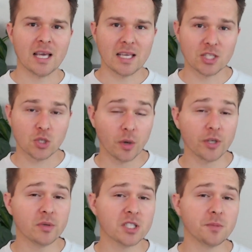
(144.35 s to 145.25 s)
is going
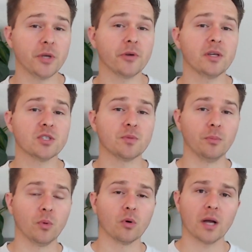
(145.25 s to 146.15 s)
to experience
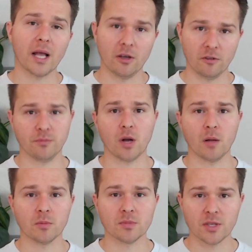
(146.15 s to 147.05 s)
more health
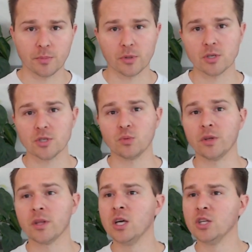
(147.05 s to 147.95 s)
problems than the person
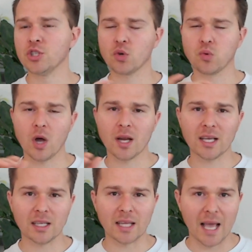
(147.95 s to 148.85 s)
with just
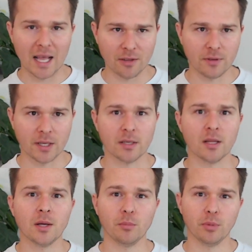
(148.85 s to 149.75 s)
chronically elevated
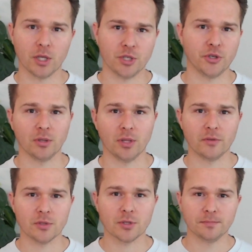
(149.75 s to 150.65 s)
blood sugar
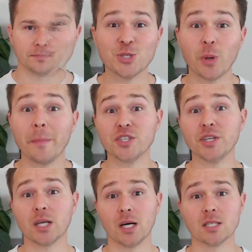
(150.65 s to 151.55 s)
levels. So I
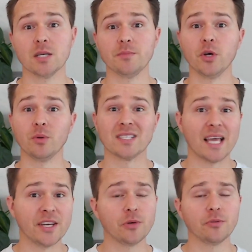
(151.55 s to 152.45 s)
mentioned a concept known as
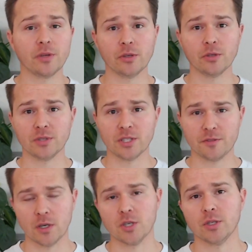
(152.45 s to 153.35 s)
endothelial
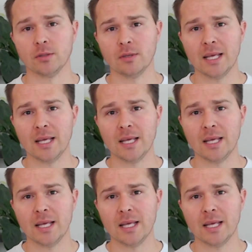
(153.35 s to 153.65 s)
dysfunction.